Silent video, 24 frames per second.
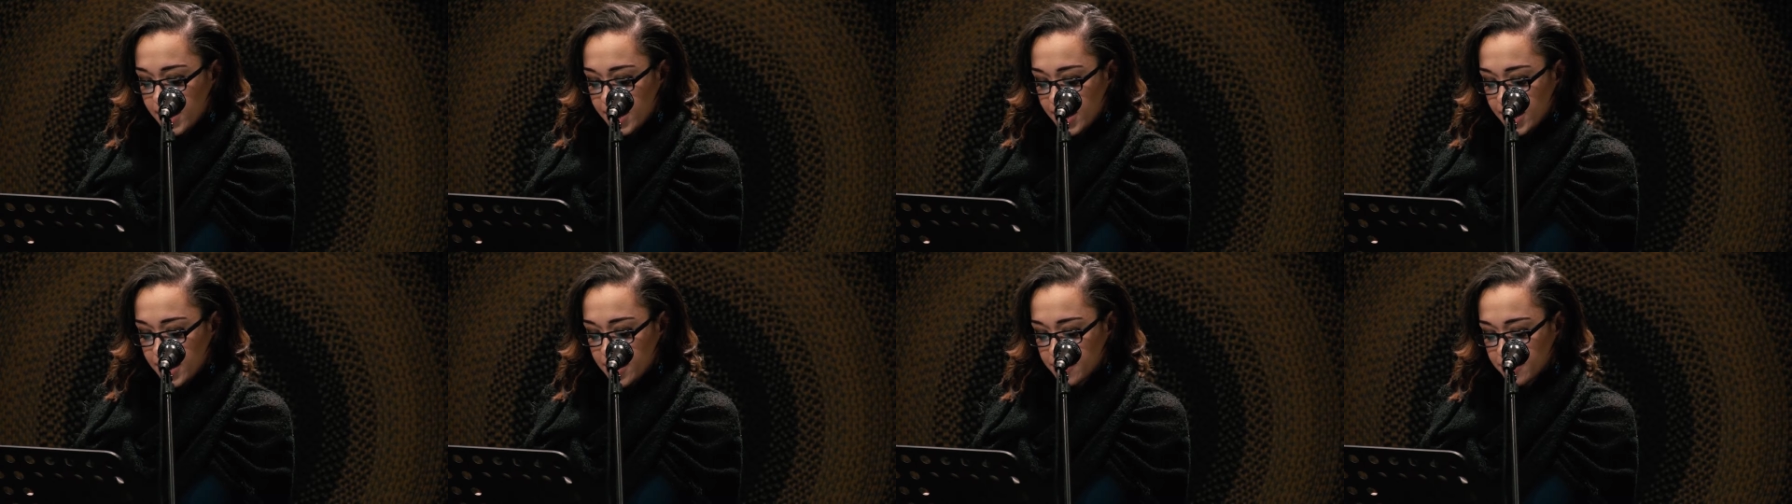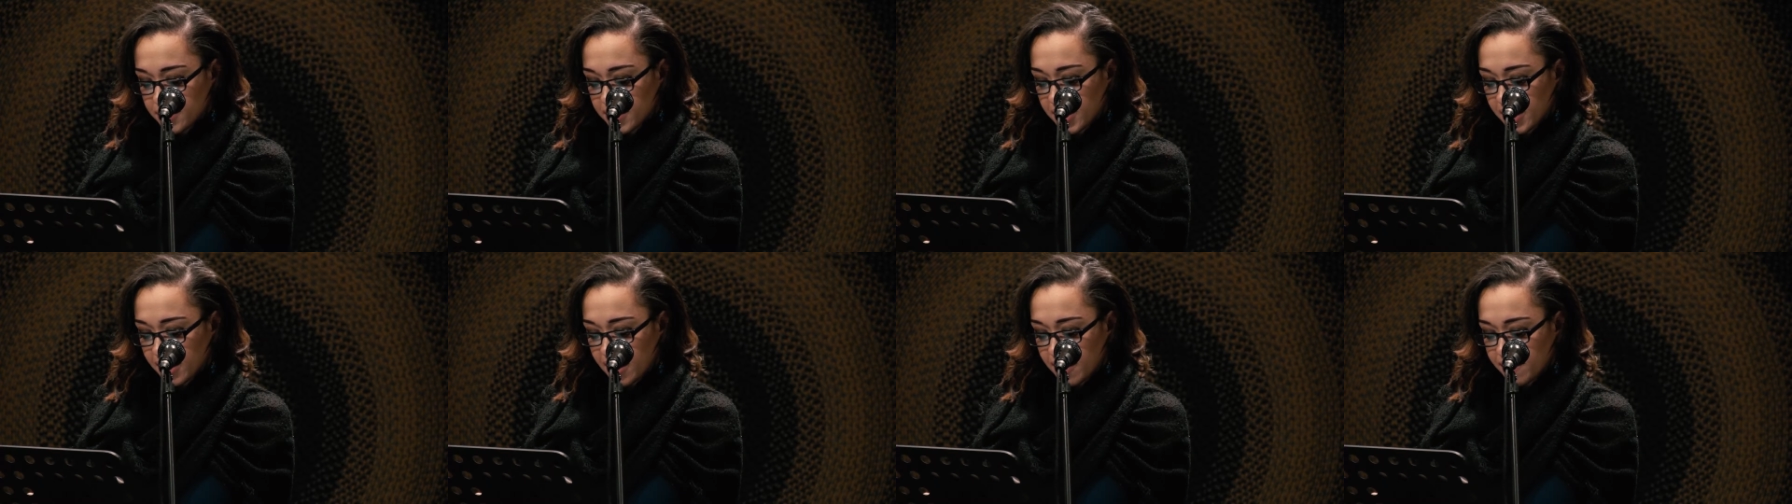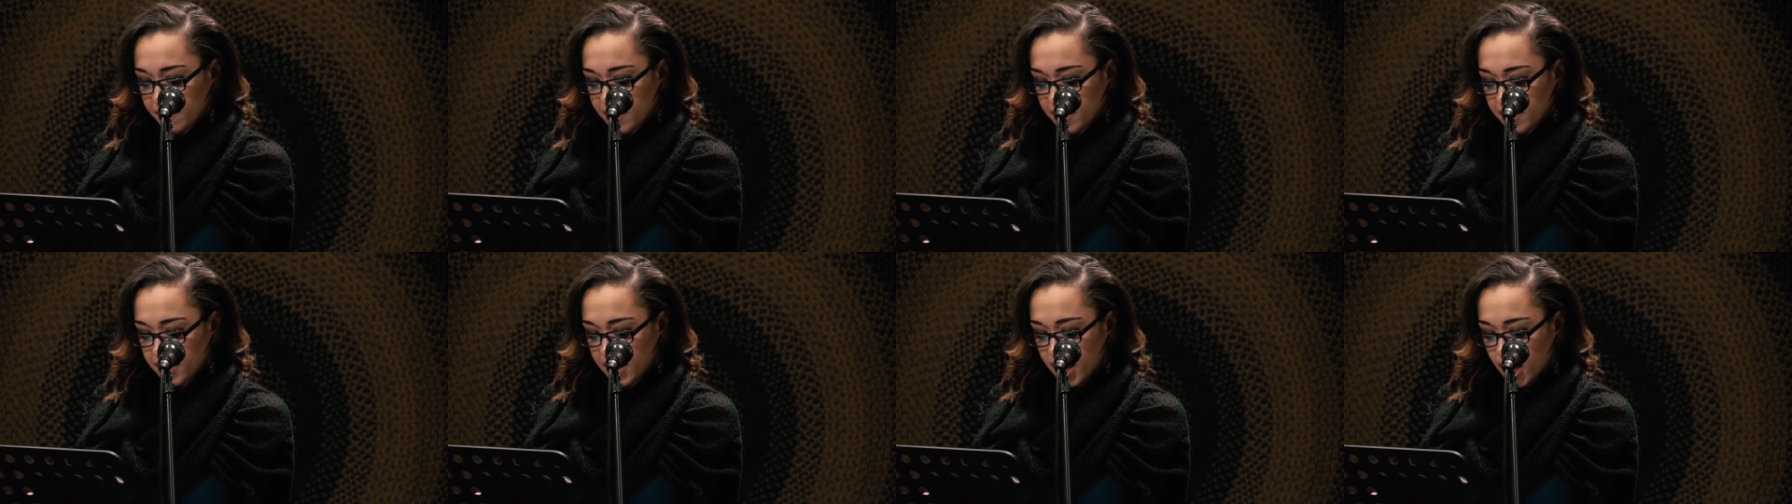hissing a
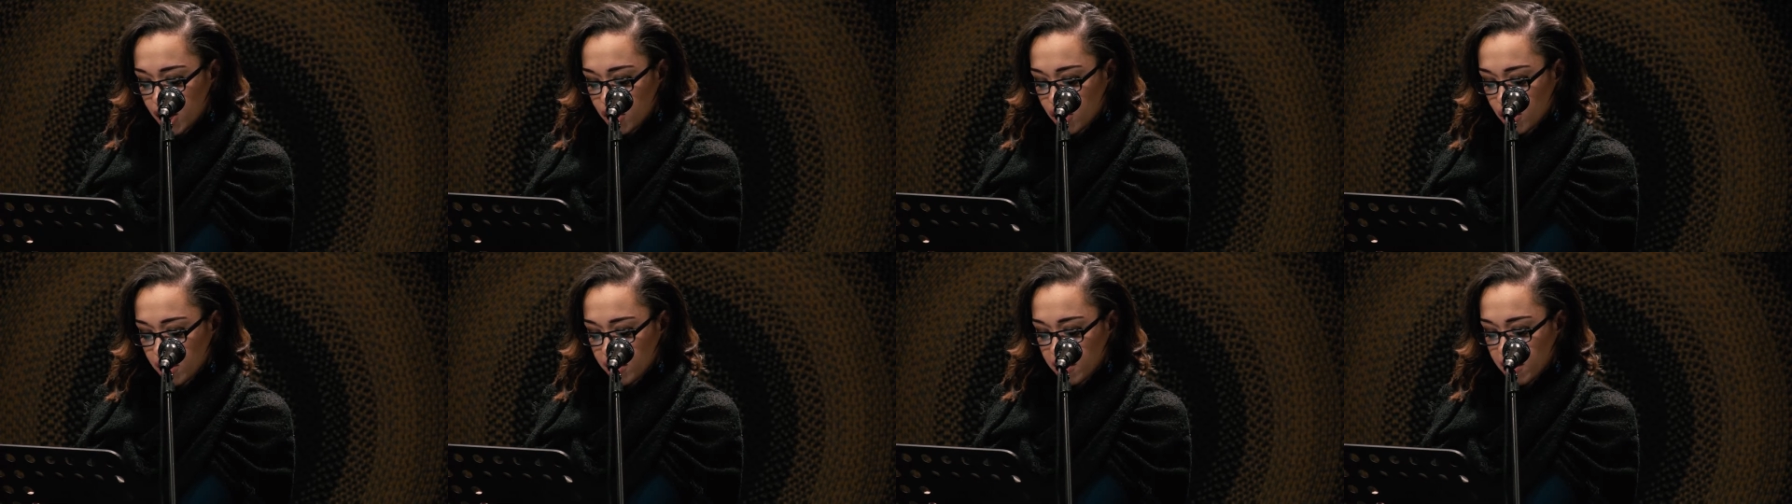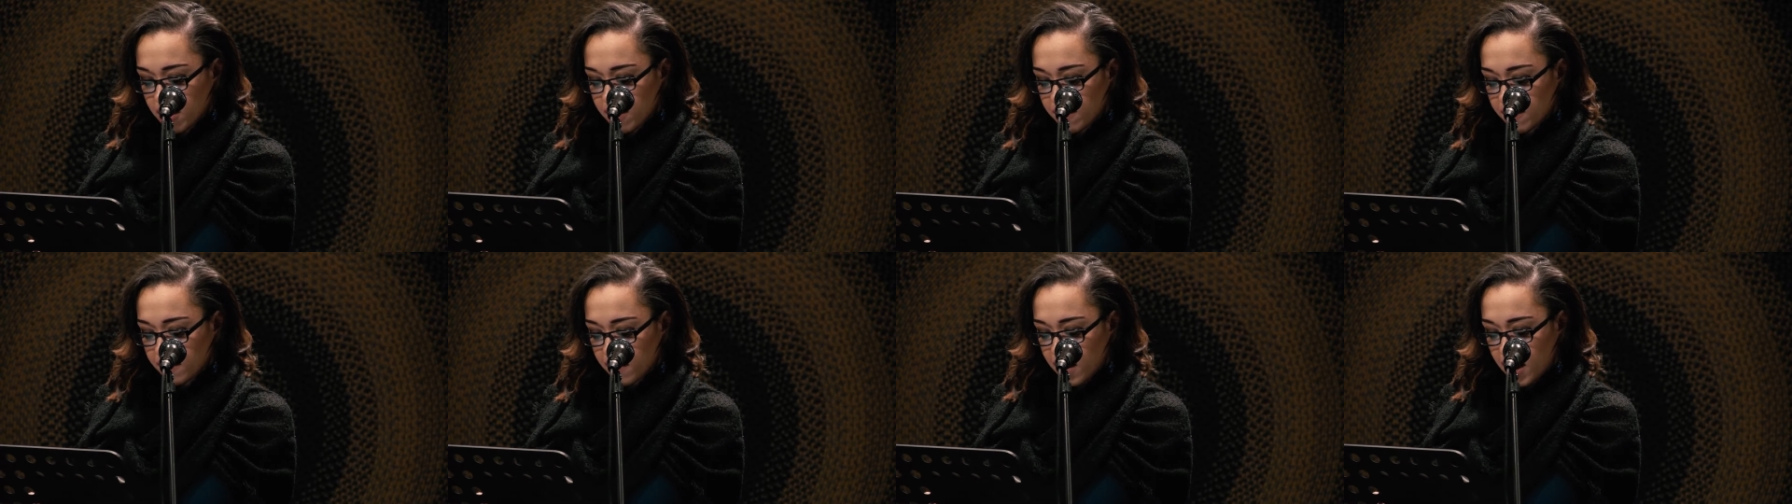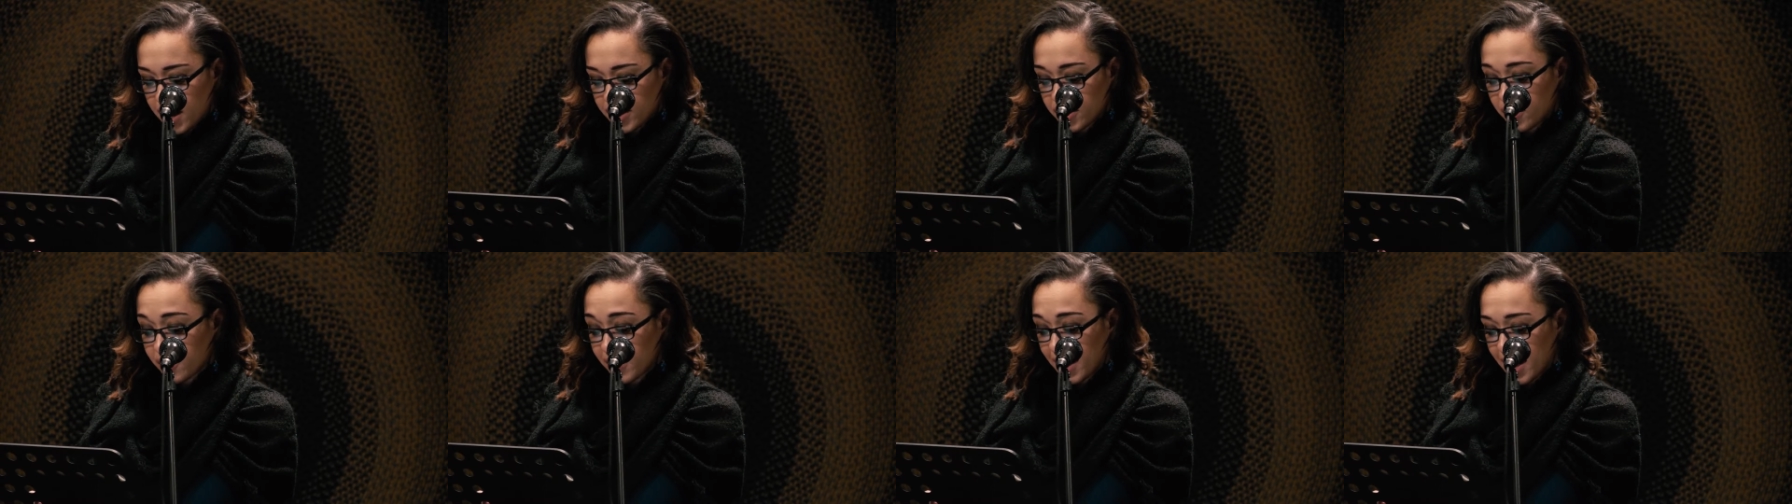variation of,
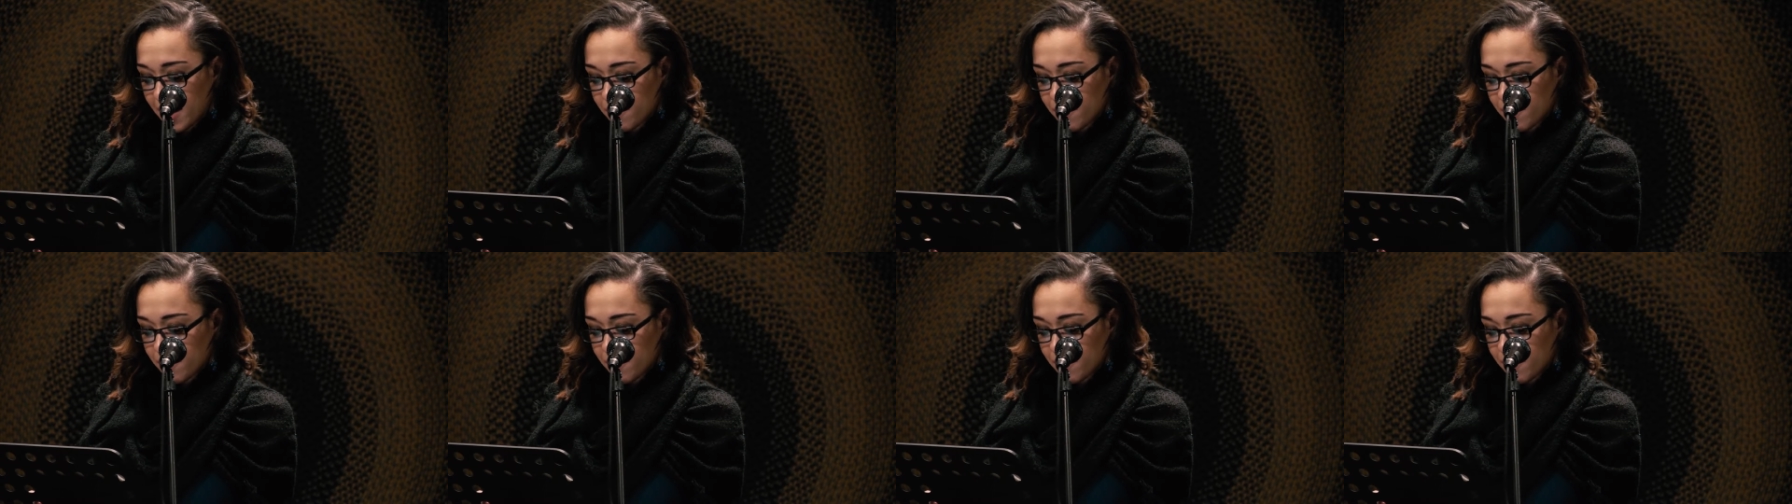I don't